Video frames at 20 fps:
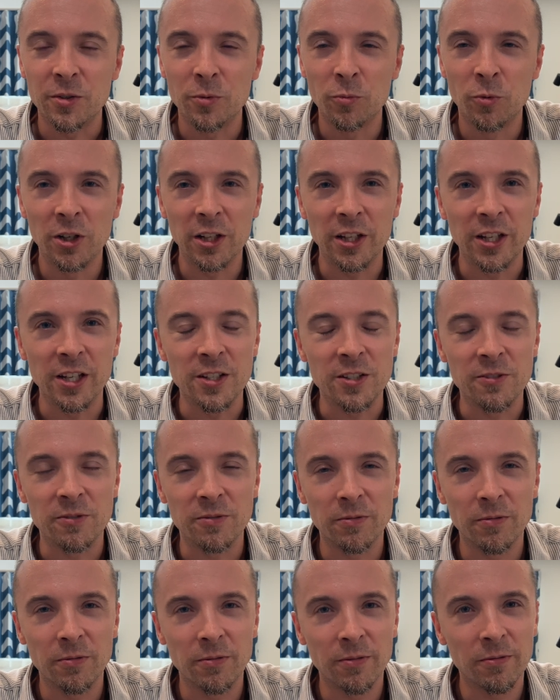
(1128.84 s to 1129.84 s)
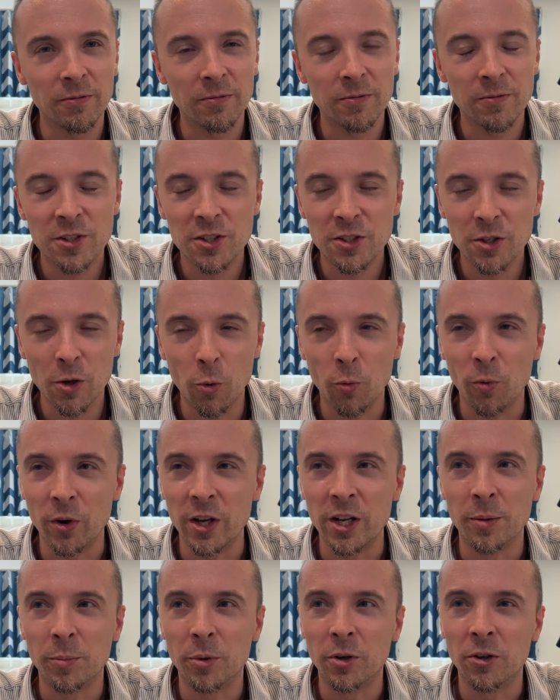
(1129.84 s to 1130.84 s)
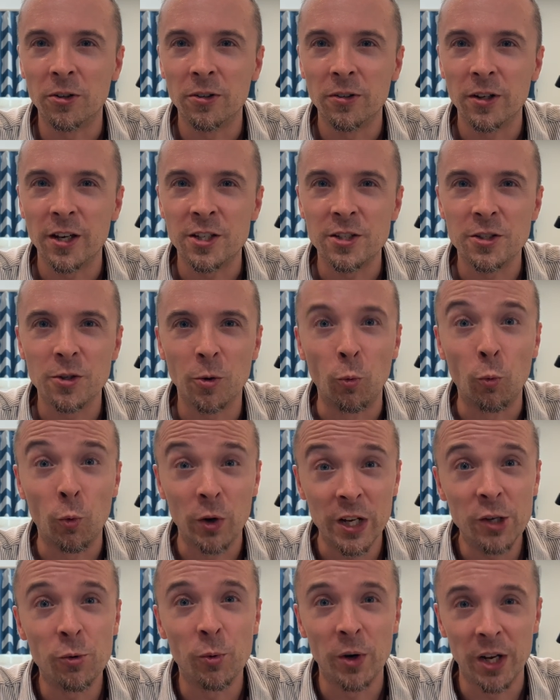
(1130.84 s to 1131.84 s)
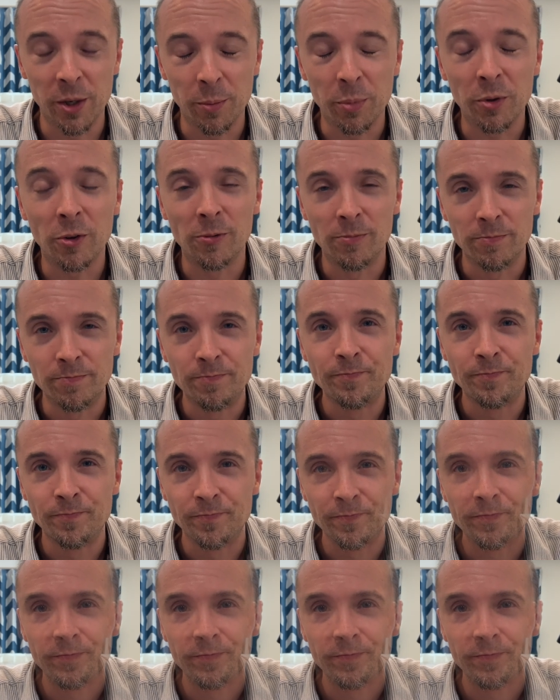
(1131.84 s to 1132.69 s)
It really is so readable. It's so rereadable.